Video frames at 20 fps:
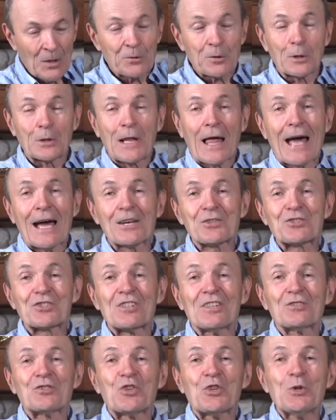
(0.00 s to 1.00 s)
the
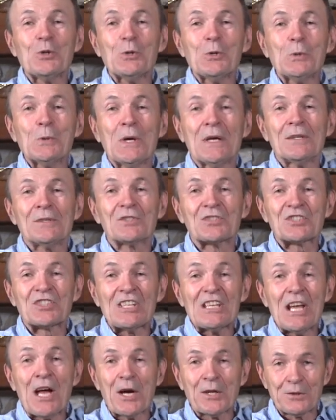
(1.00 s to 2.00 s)
last two
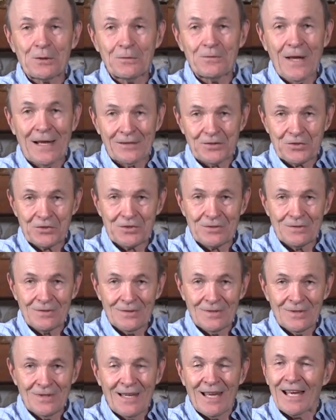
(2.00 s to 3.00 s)
Sea Hunt events
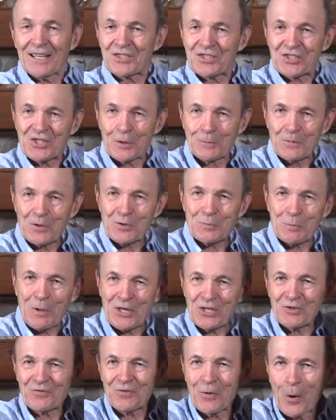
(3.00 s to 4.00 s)
at Silver
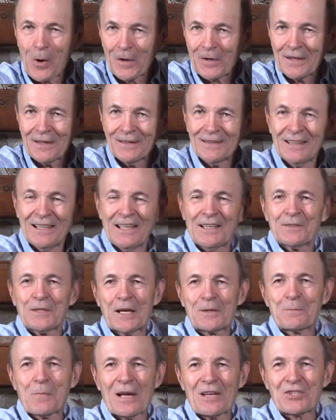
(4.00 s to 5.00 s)
Springs, Florida,
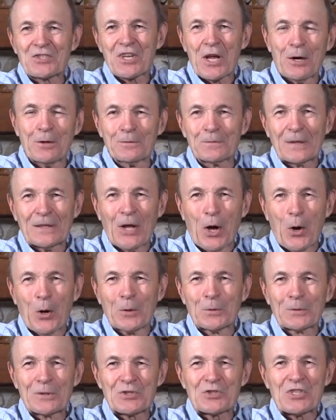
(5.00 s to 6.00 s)
that myself and
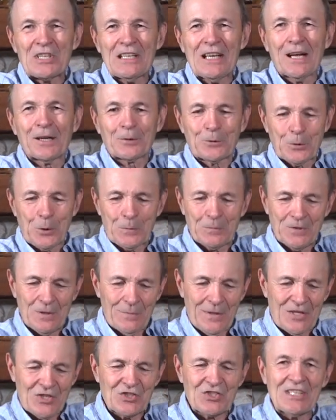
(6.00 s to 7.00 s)
all the Sea Hunt group, the
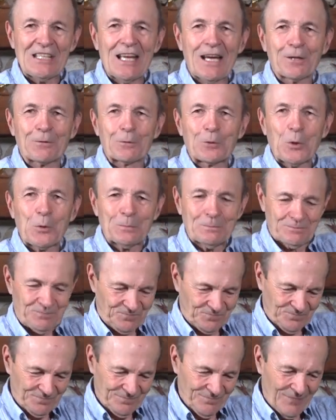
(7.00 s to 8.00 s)
big Sea Hunt group,
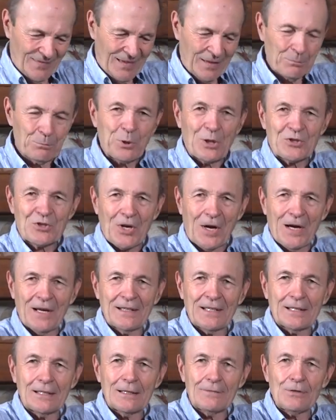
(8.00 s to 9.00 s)
puts
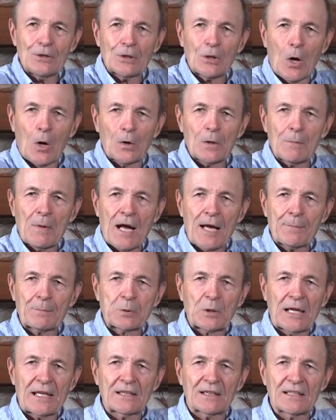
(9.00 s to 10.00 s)
on, and if you go to my
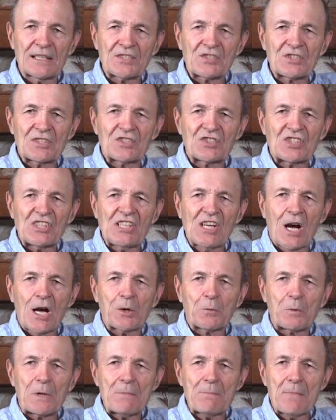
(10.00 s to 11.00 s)
playlist, Sea
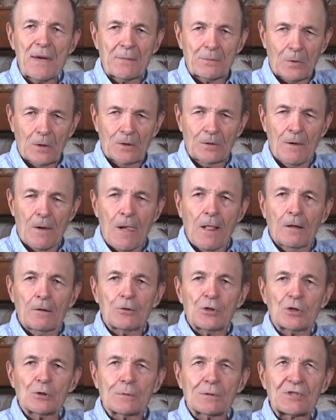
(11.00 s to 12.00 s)
Hunt Remembered,
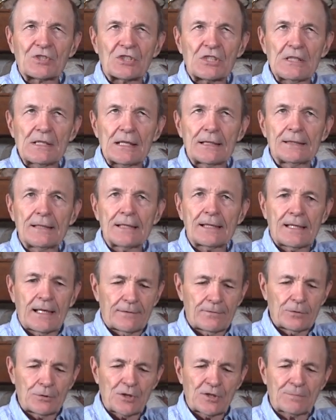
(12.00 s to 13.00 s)
you will see, I think
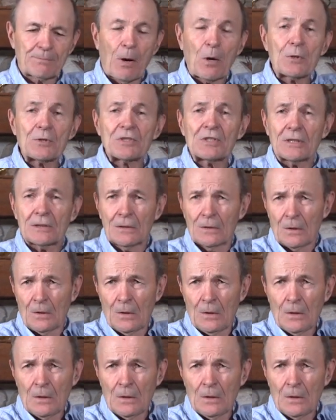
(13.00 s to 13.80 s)
Kevin just posted